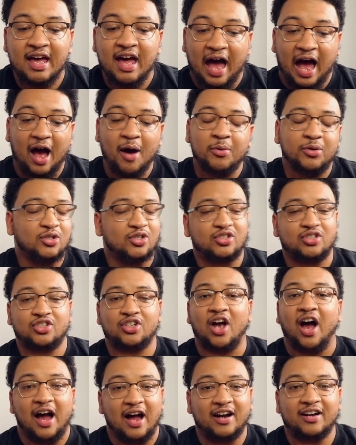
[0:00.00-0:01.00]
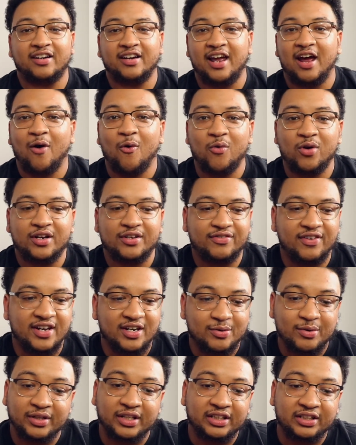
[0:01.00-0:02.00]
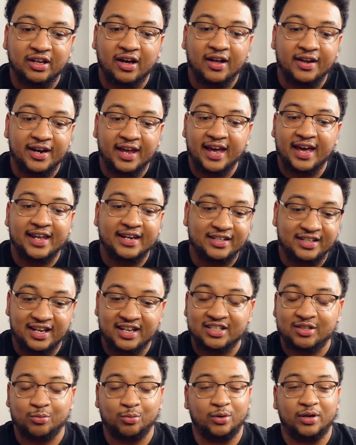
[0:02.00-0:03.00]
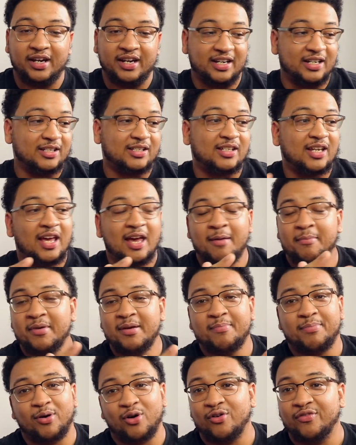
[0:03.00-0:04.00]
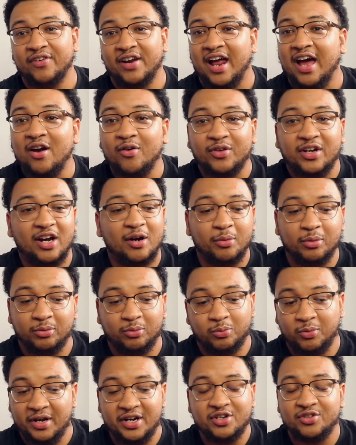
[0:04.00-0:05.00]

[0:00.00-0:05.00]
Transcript: I was shocked that Hornets fans really thought they had a chance, and it's been proven. I don't care what